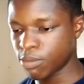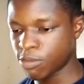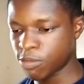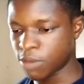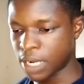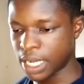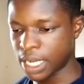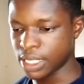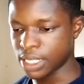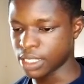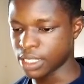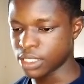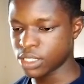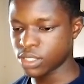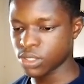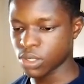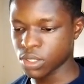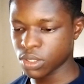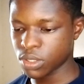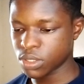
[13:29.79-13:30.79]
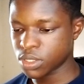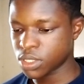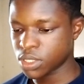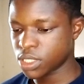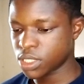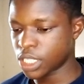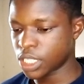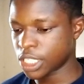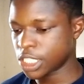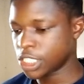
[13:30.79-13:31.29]
file editor
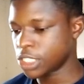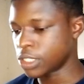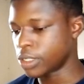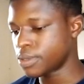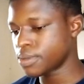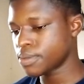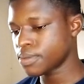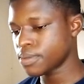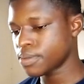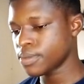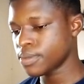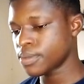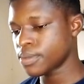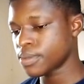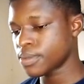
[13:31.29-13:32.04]
section,